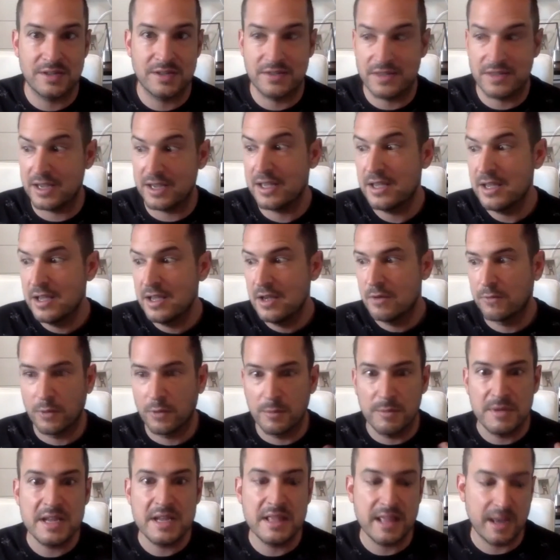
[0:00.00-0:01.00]
I think for
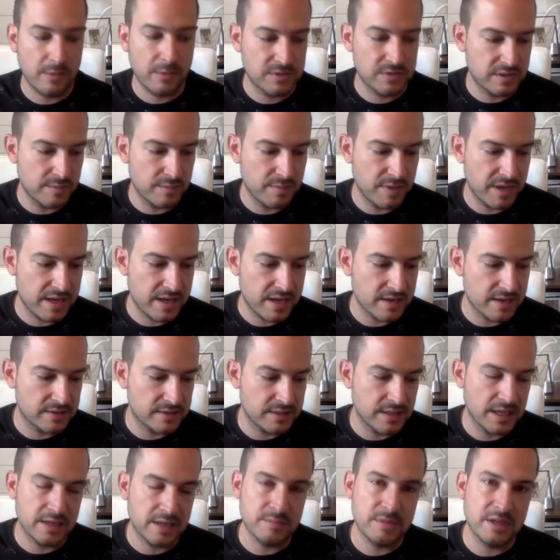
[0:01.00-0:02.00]
me, that was the biggest
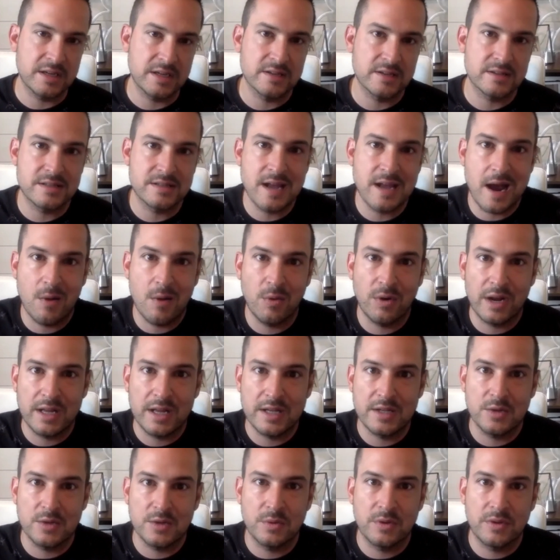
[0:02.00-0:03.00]
thing because now what I
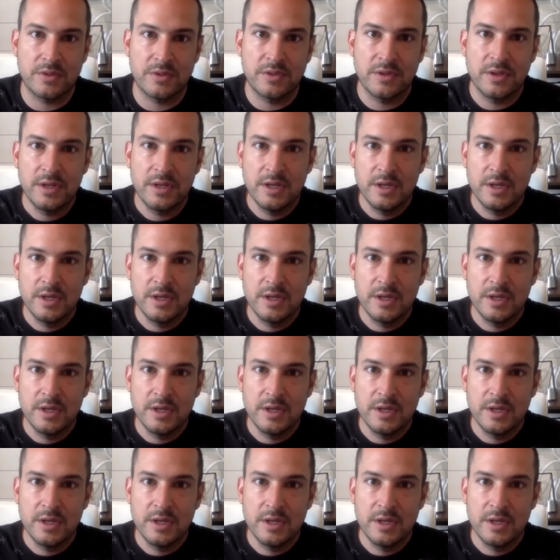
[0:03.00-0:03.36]
do with,